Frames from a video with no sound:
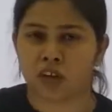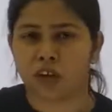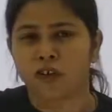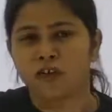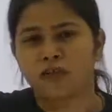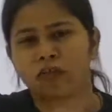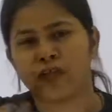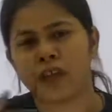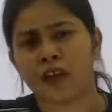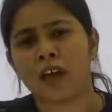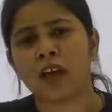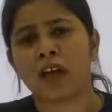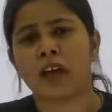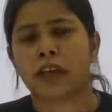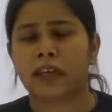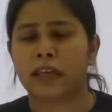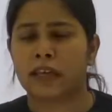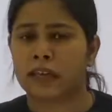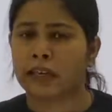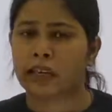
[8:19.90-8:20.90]
of
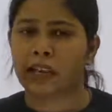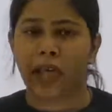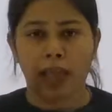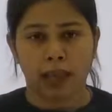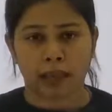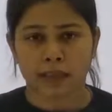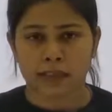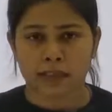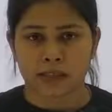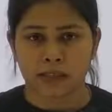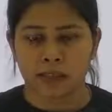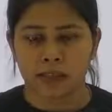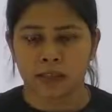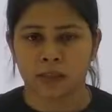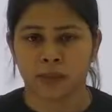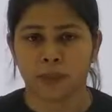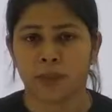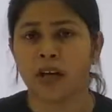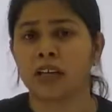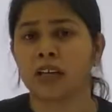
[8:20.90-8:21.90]
in lakhs,
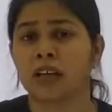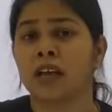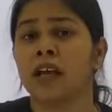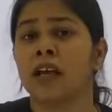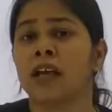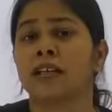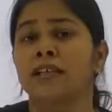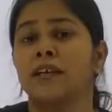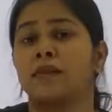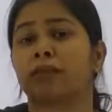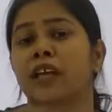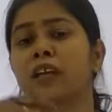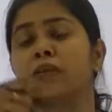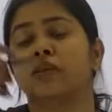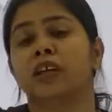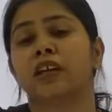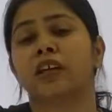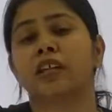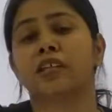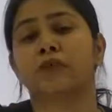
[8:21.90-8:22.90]
but sometimes
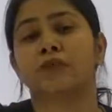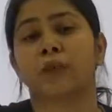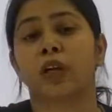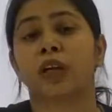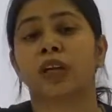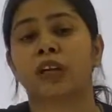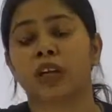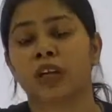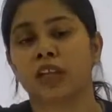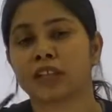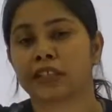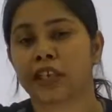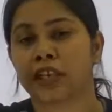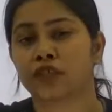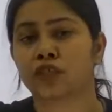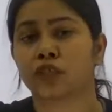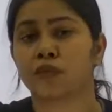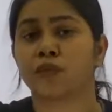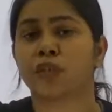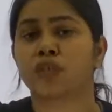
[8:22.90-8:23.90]
there is one
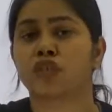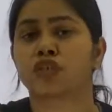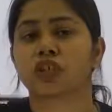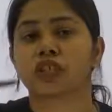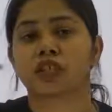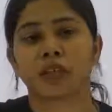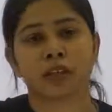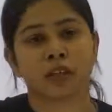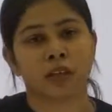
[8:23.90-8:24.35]
transaction which is